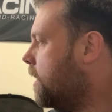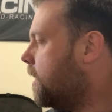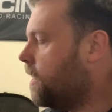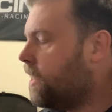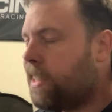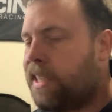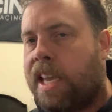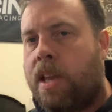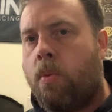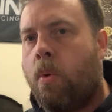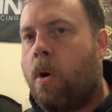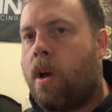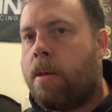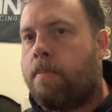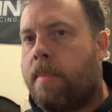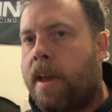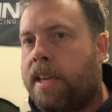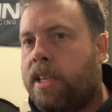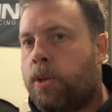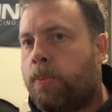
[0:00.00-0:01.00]
can see why it
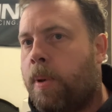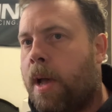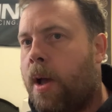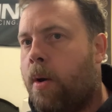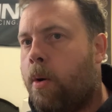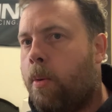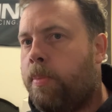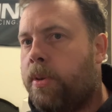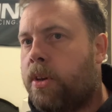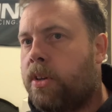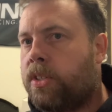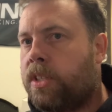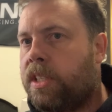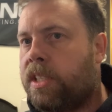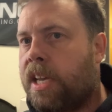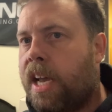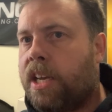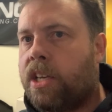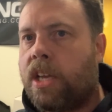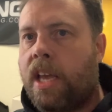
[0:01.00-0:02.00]
makes power, because it's